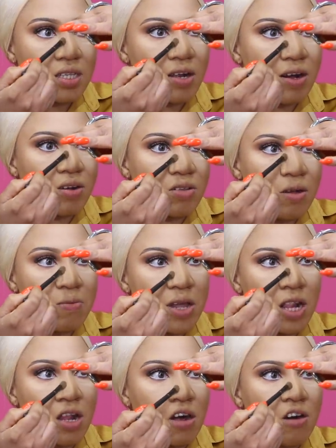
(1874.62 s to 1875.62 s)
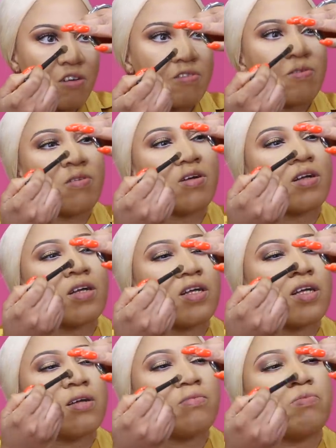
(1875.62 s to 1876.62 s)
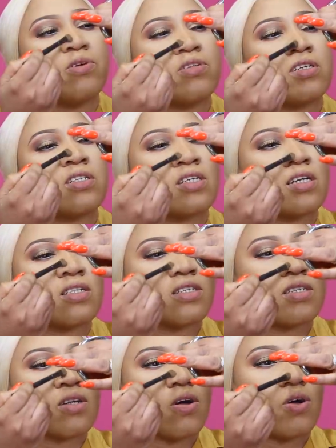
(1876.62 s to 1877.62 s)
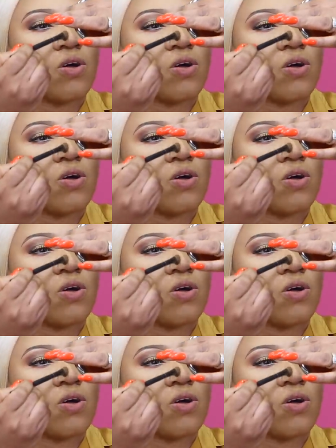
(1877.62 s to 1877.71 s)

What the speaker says: There are going to be a lot of beauticians